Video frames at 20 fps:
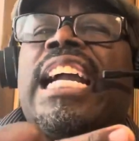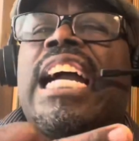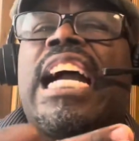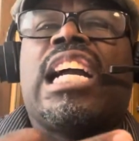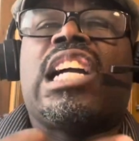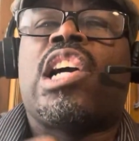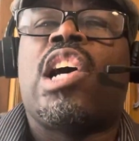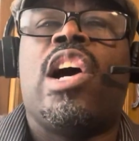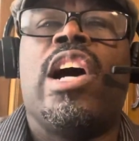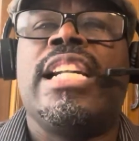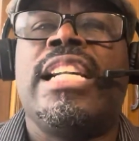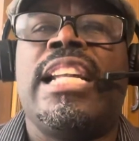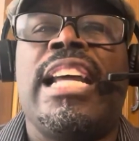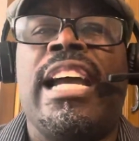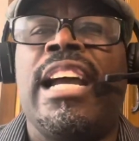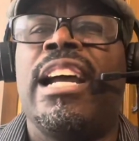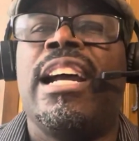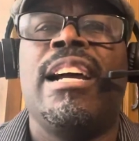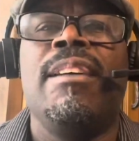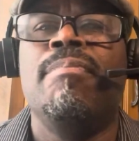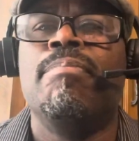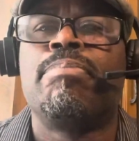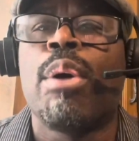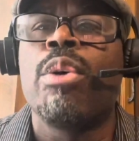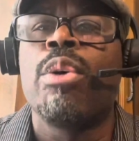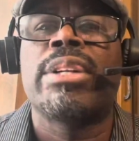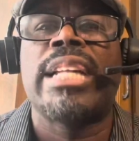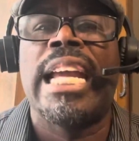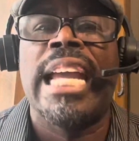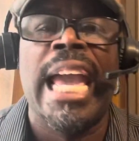got caught in there and
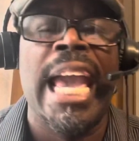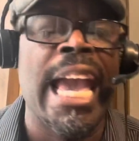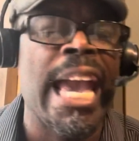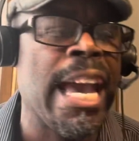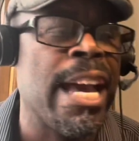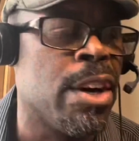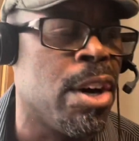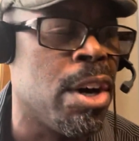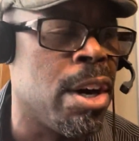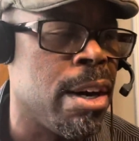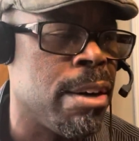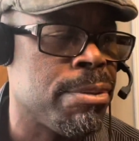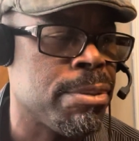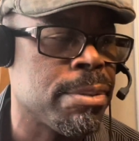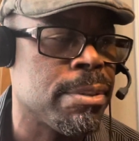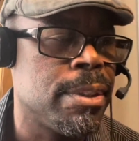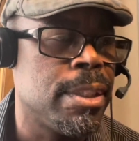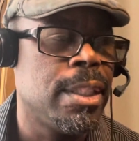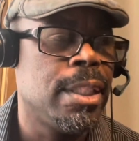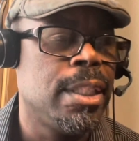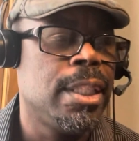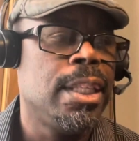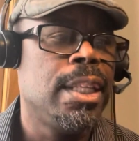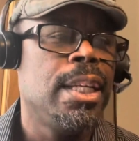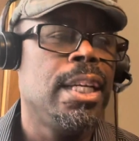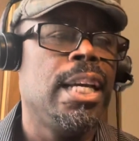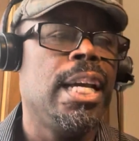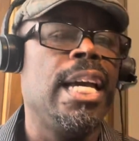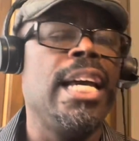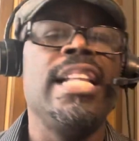broke their hand off.
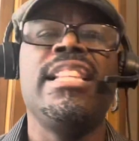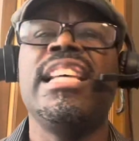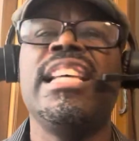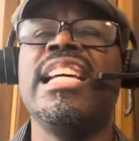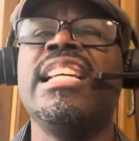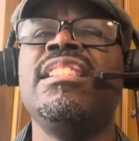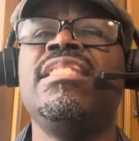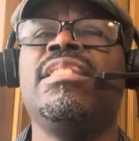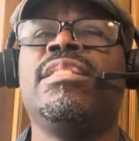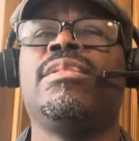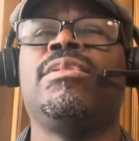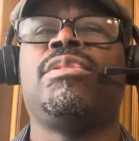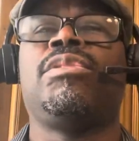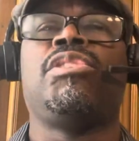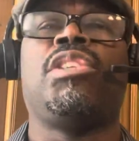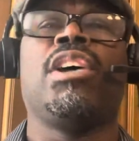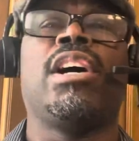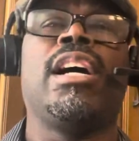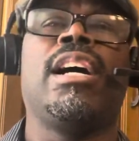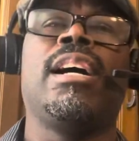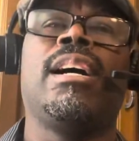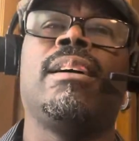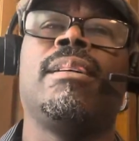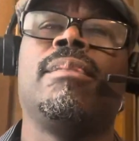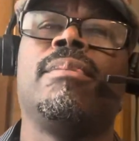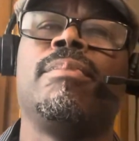And then the